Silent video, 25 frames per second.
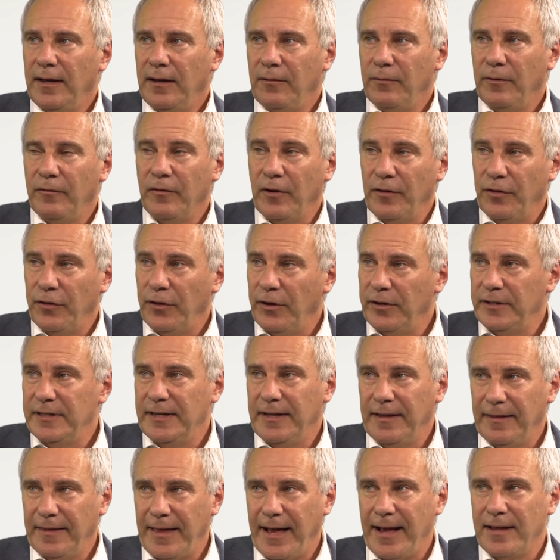We've got
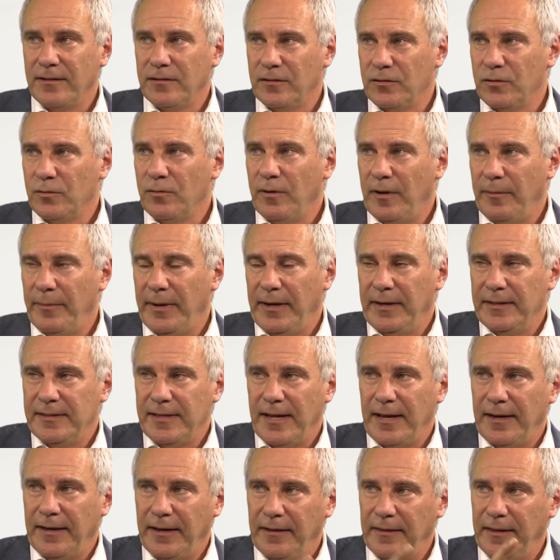13,000 square metres
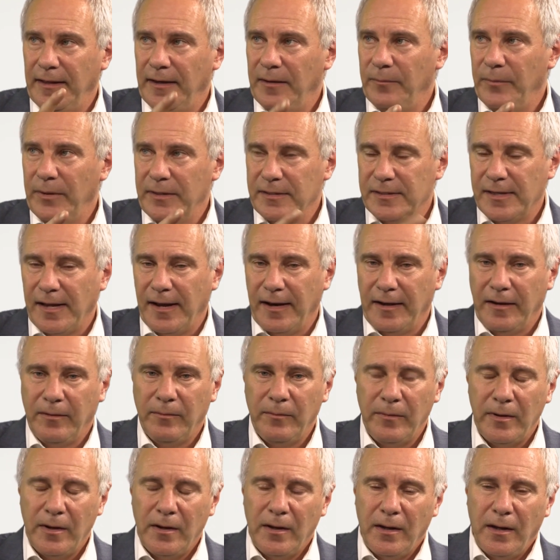out near the Olympic
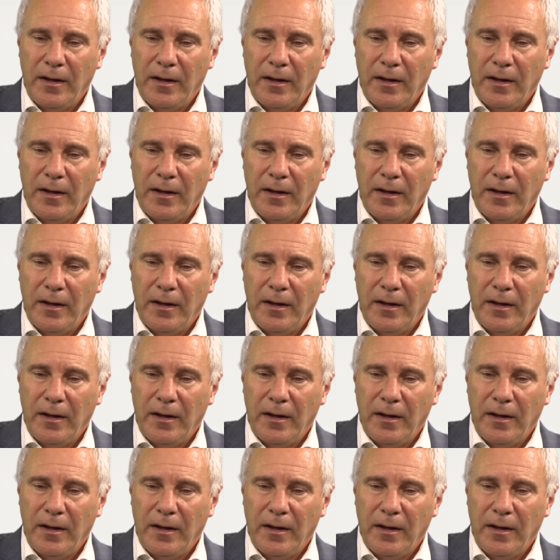Stadium.